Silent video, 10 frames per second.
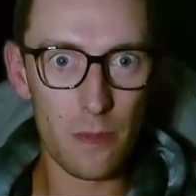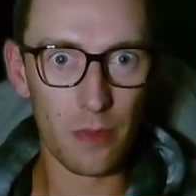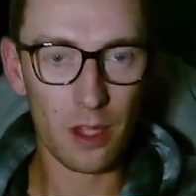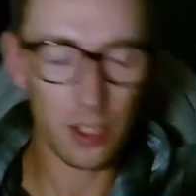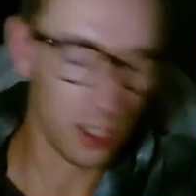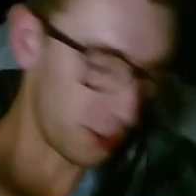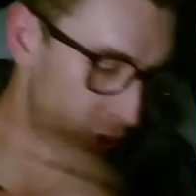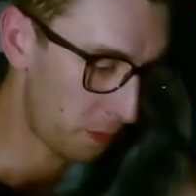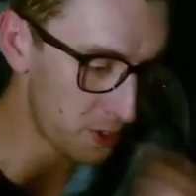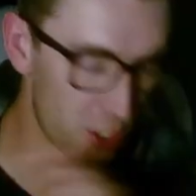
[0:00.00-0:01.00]
You can chop
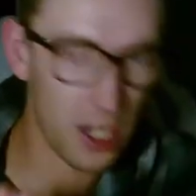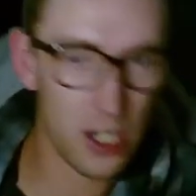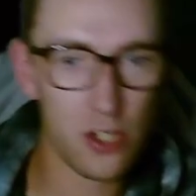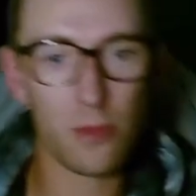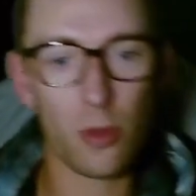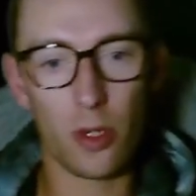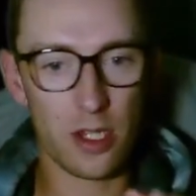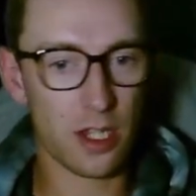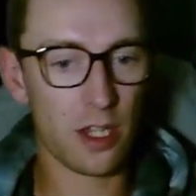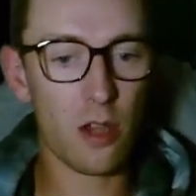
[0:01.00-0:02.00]
and change them, or you can
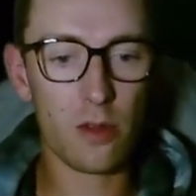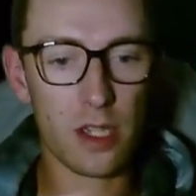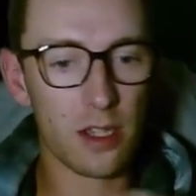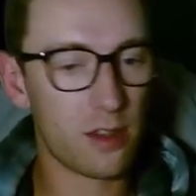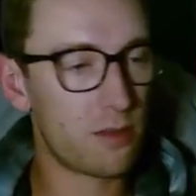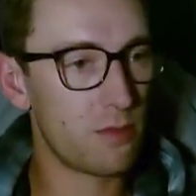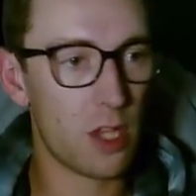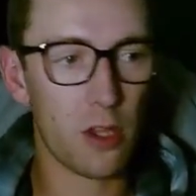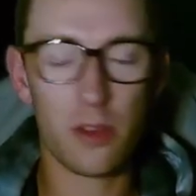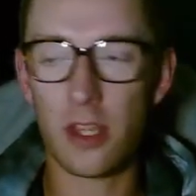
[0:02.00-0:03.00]
go and get,
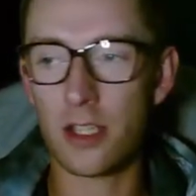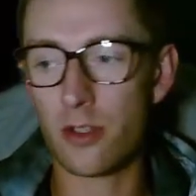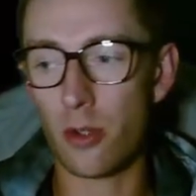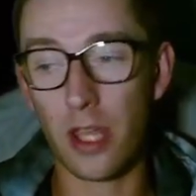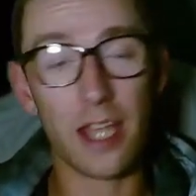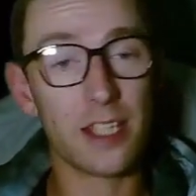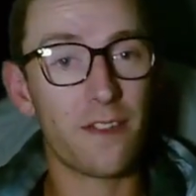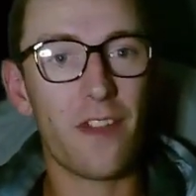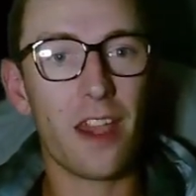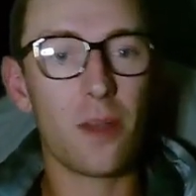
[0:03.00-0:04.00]
things called Hands of
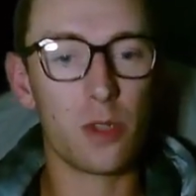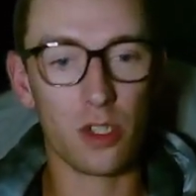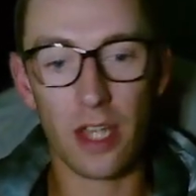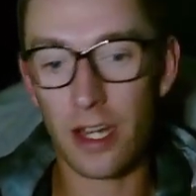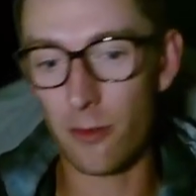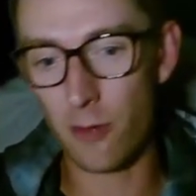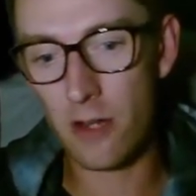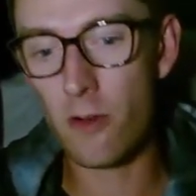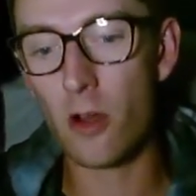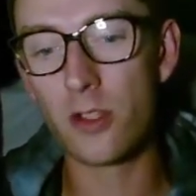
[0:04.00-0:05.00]
Fate, which allow you to
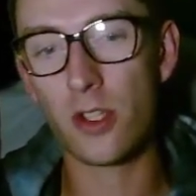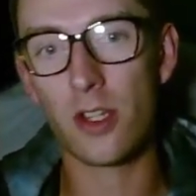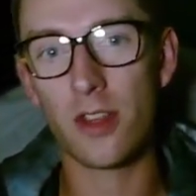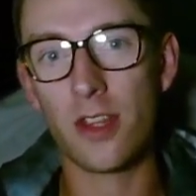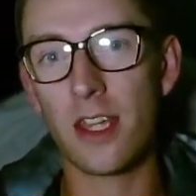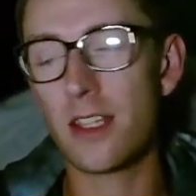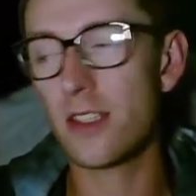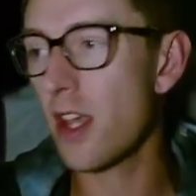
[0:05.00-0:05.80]
re-roll certain things,